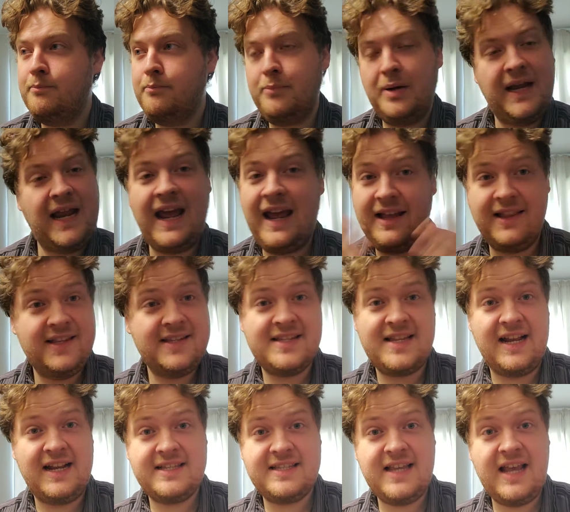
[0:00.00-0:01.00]
but hey, at least
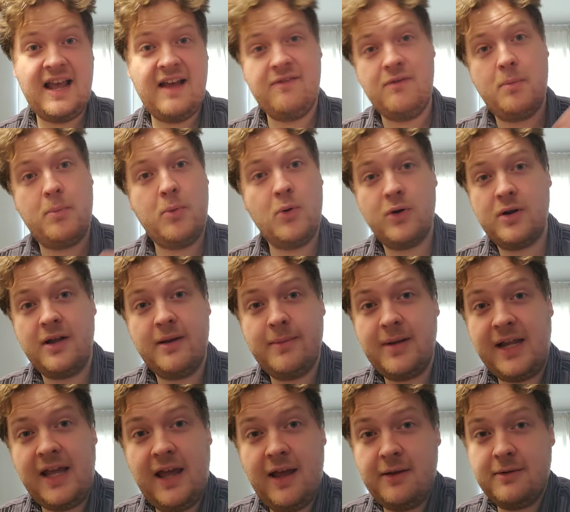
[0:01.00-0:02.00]
I could say I have a Pornhub
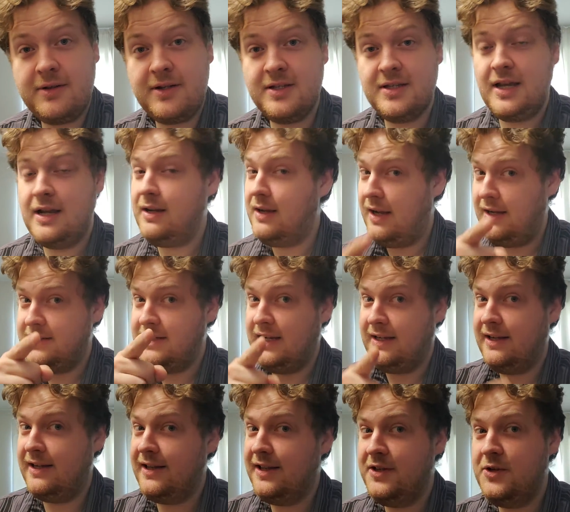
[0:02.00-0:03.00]
account, because I, I
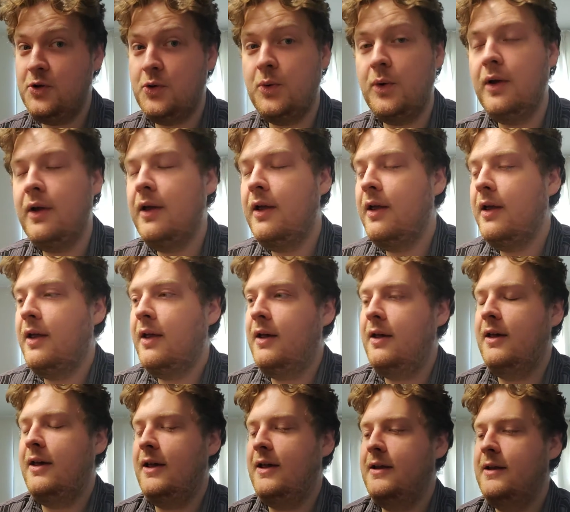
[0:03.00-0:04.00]
technically do.
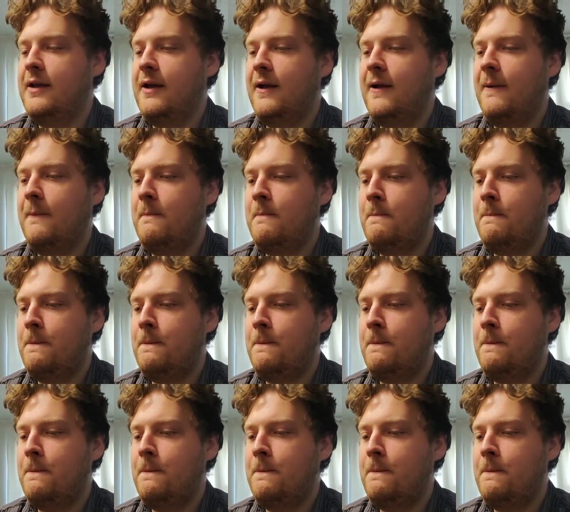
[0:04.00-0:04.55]
And, uh,